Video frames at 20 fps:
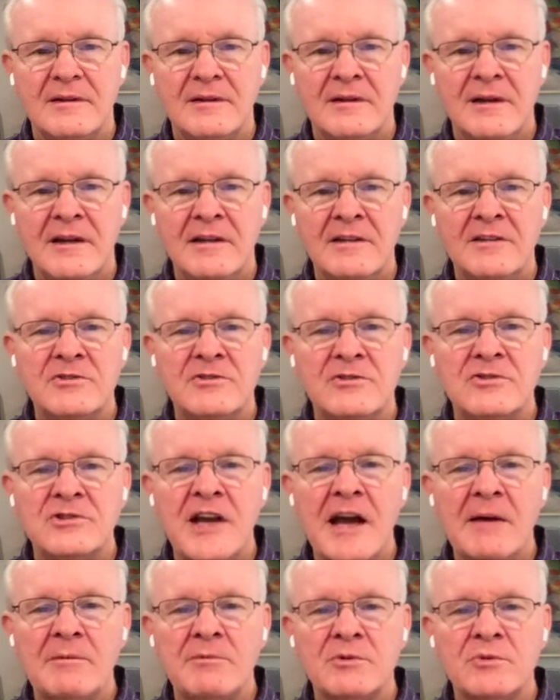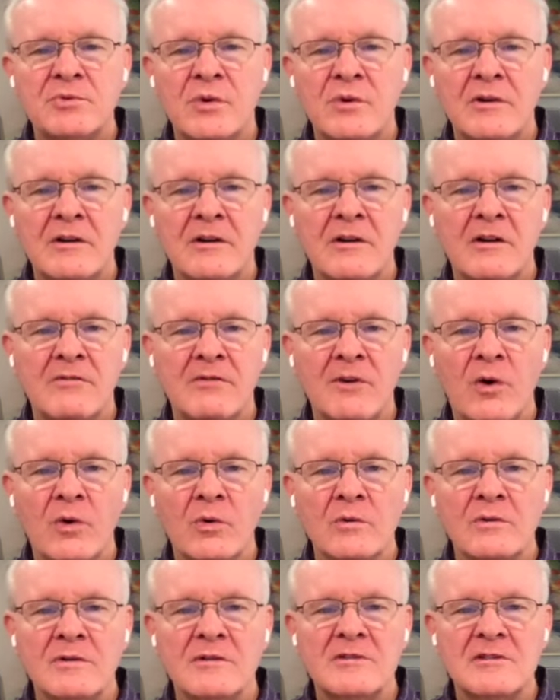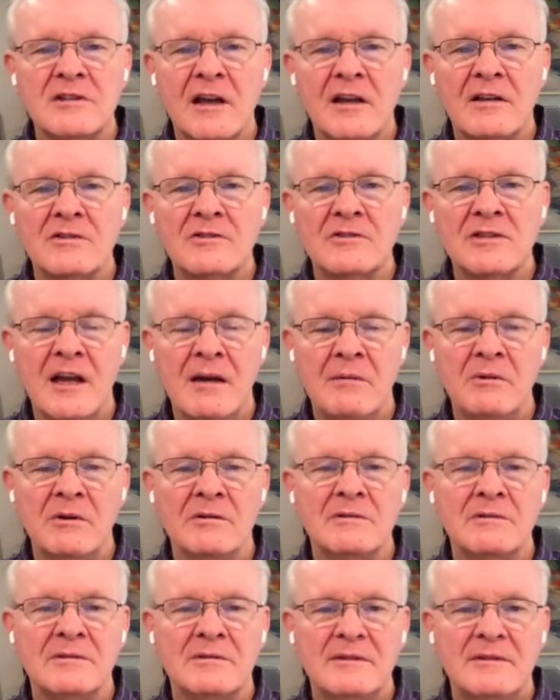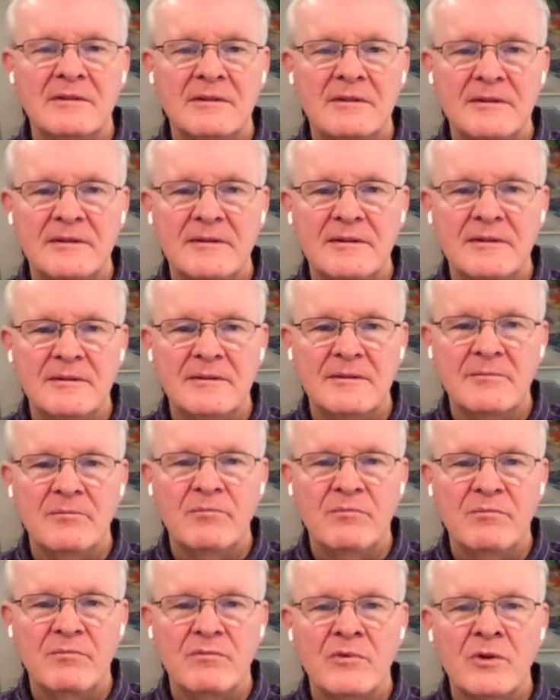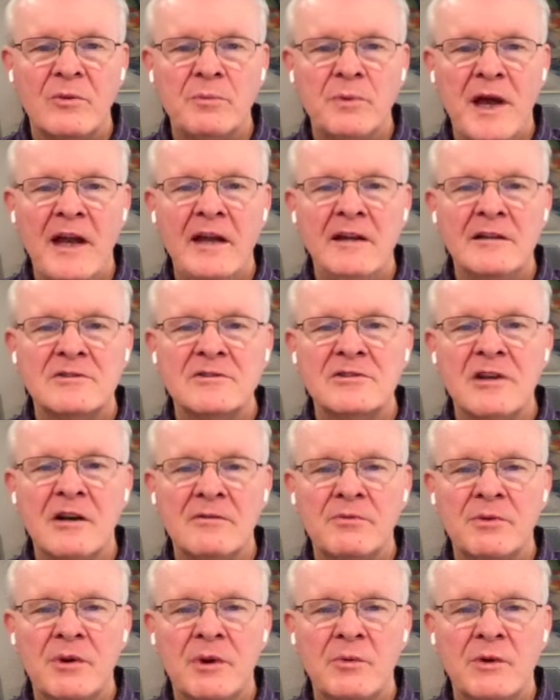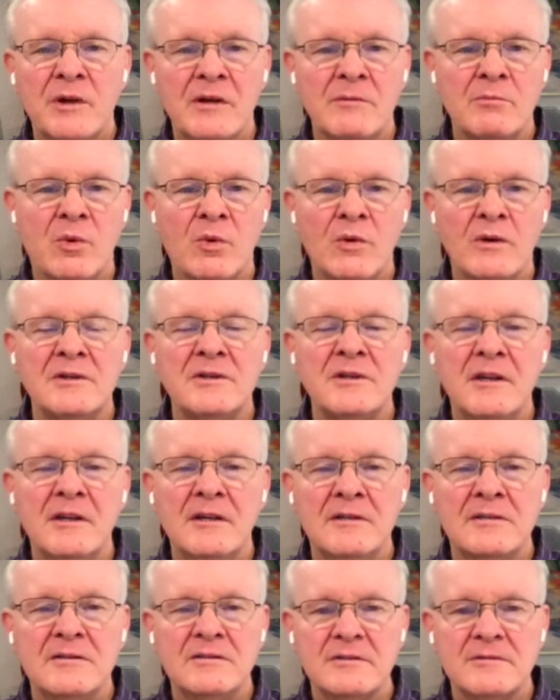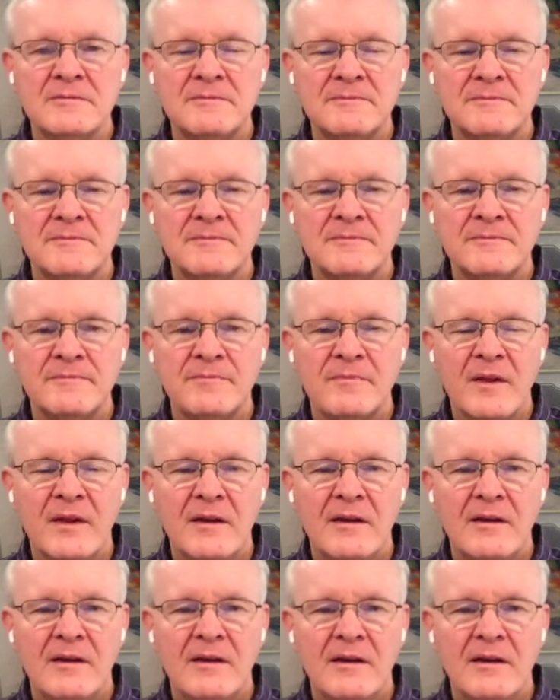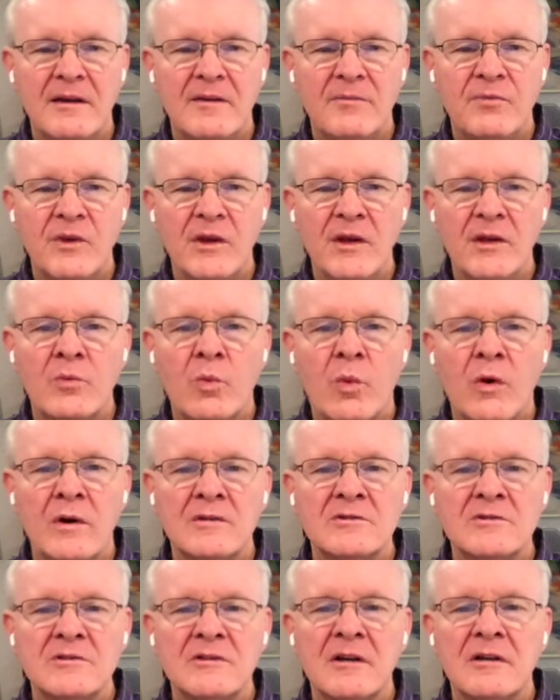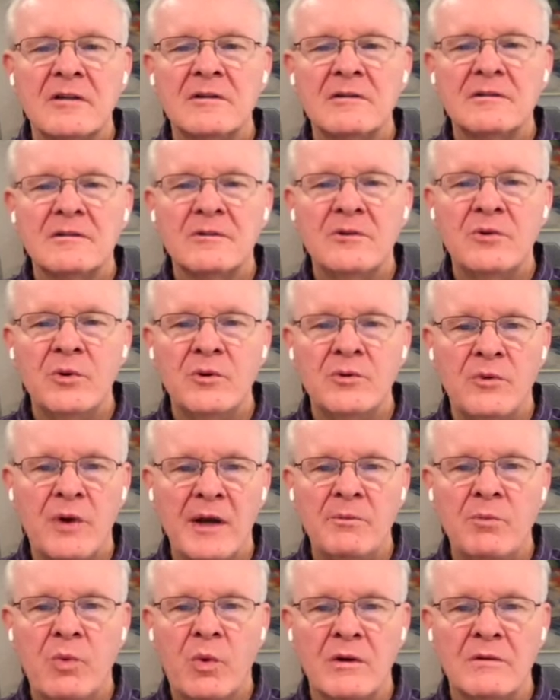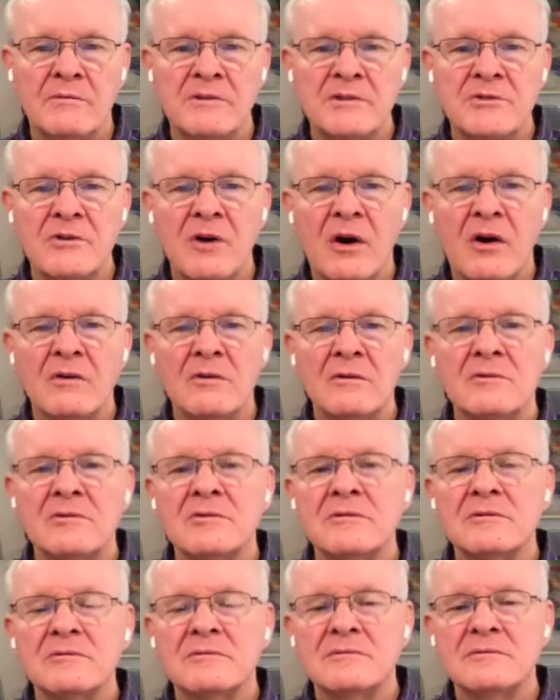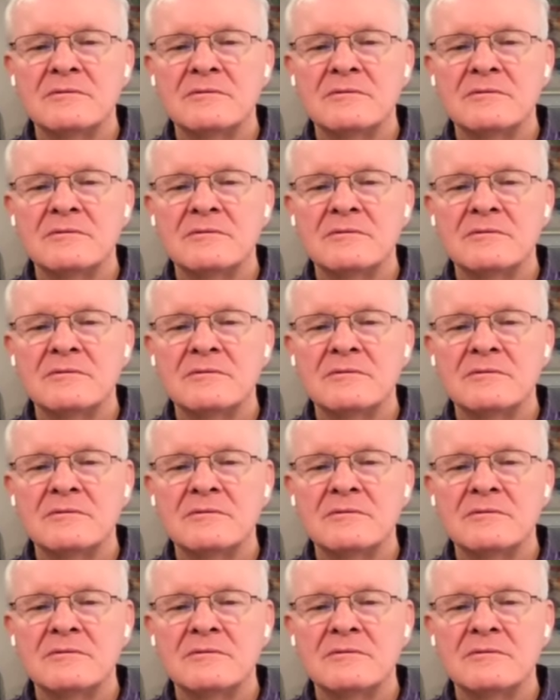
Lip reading: And as the chapters would unfold in 2 Samuel, the pain and suffering would get more intense. He had one son who would rape one of his daughters.